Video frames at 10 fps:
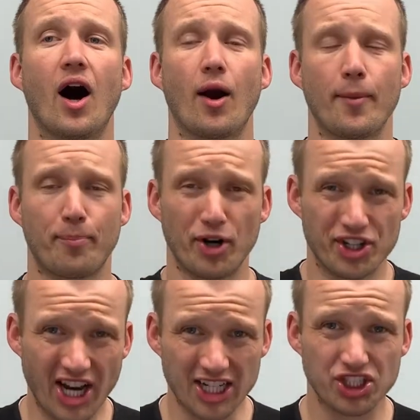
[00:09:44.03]
our
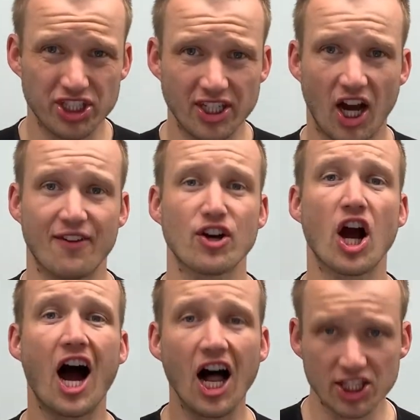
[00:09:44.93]
production of
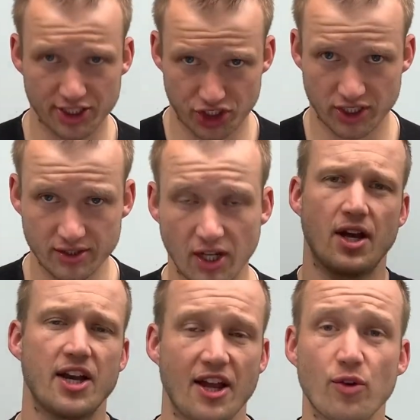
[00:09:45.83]
collagen,
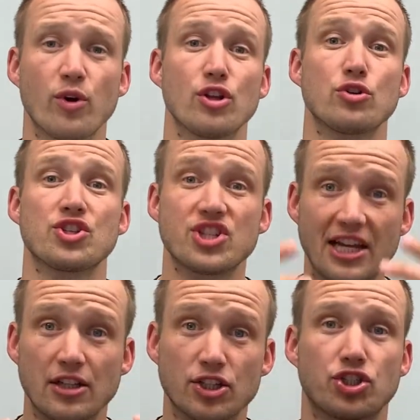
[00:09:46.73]
another one of those
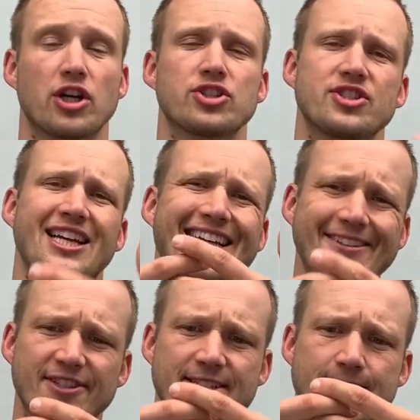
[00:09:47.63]
cellular structures that give
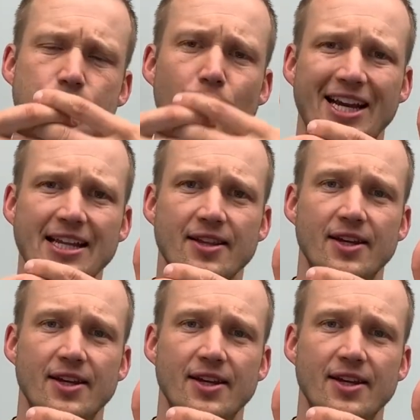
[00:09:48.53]
us strength,